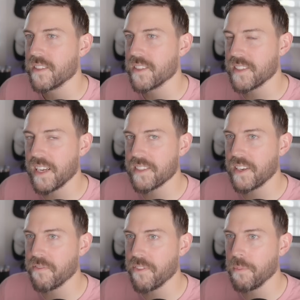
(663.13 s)
Does that
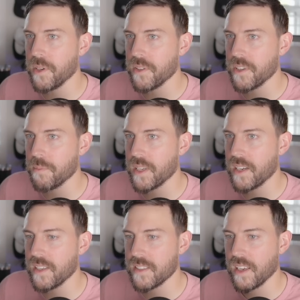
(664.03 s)
sound familiar?
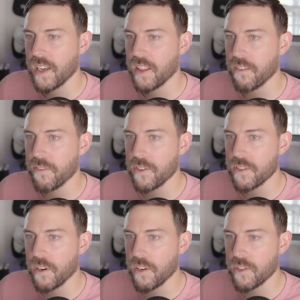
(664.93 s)
Because the
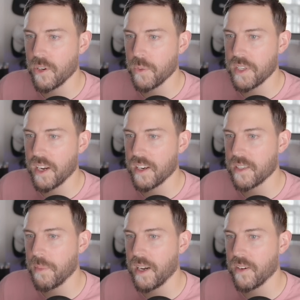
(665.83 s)
first article we talked
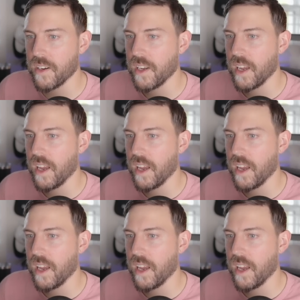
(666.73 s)
about,